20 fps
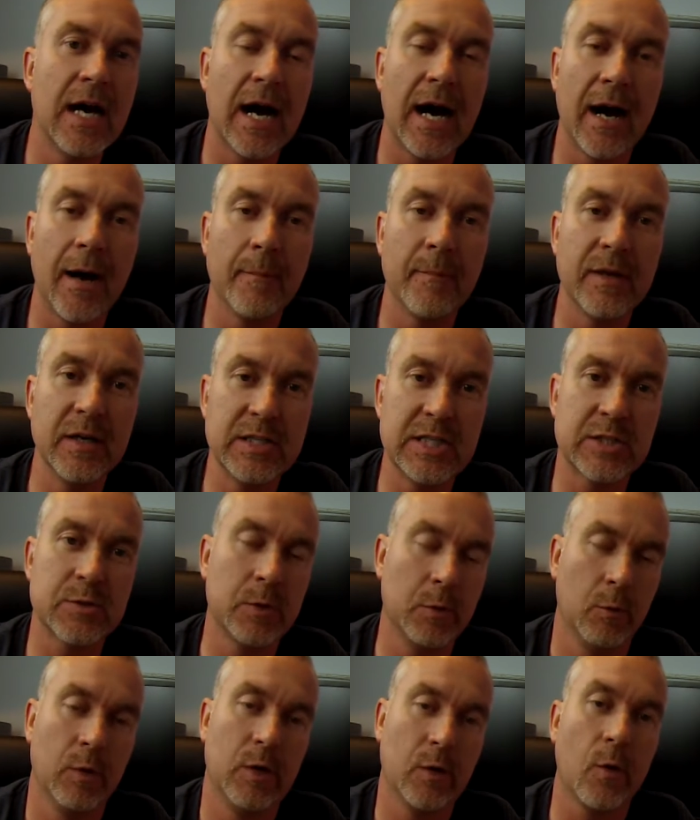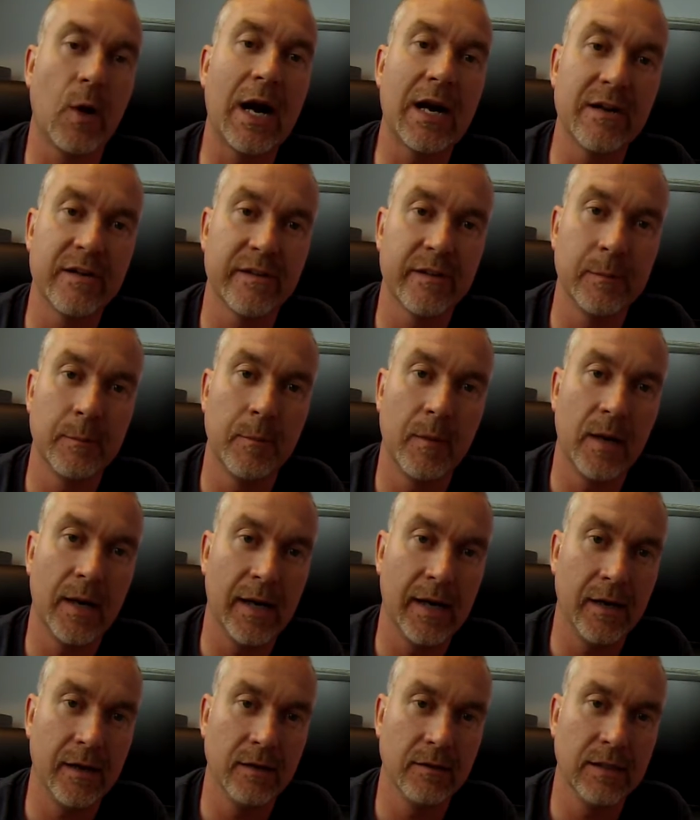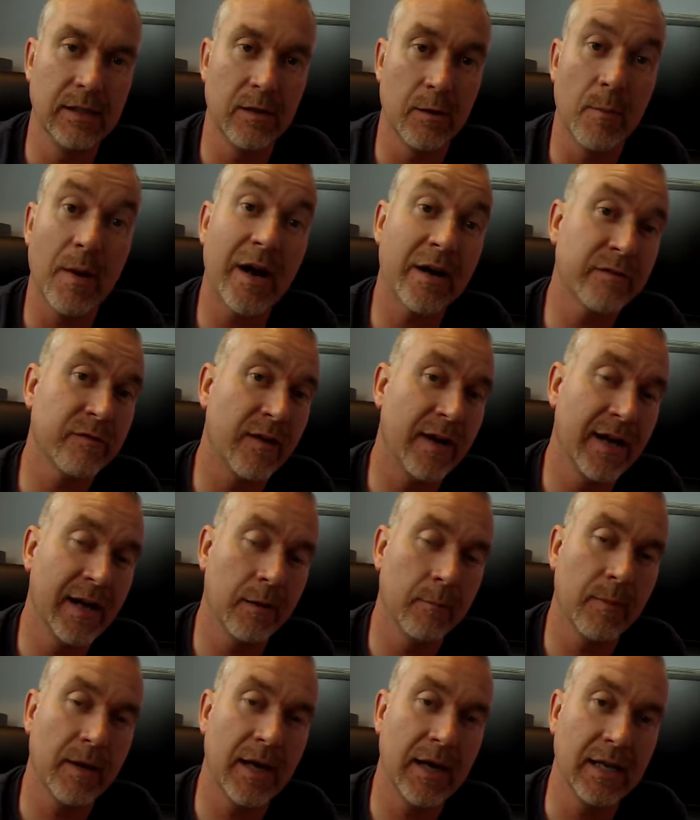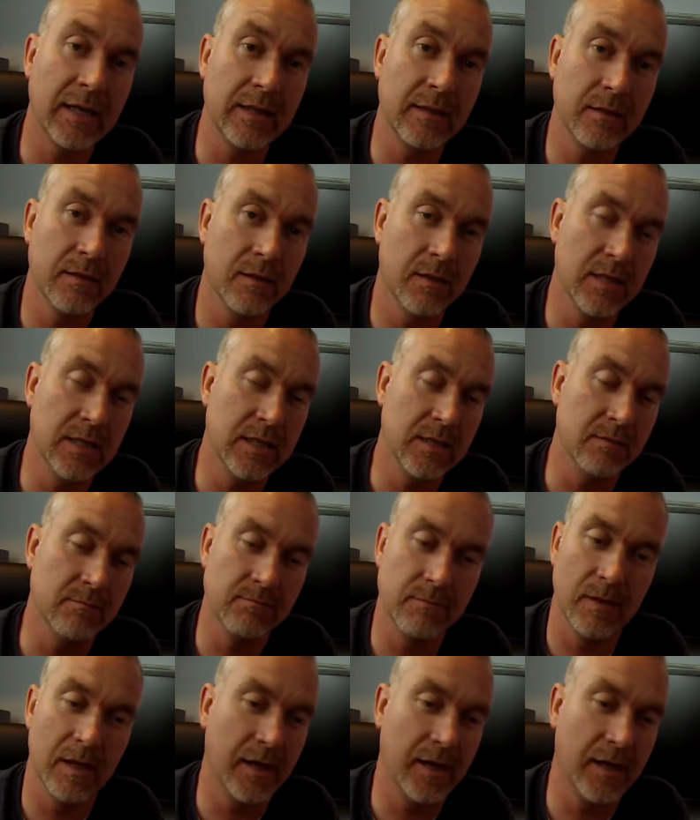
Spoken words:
It just would require some either modifying by the